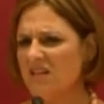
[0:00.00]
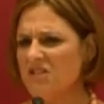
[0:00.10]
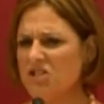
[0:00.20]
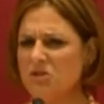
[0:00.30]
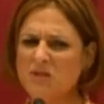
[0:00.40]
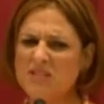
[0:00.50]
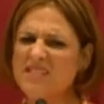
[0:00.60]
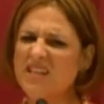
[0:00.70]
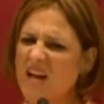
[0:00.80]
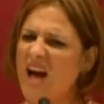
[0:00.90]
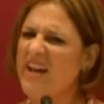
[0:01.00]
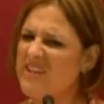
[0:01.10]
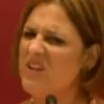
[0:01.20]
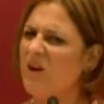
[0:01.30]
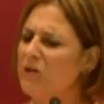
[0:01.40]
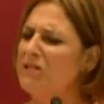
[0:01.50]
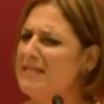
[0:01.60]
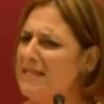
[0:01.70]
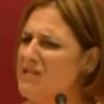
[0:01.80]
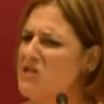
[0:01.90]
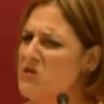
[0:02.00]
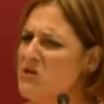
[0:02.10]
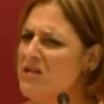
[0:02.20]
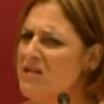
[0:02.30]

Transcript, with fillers: do you notice the guys aren't here?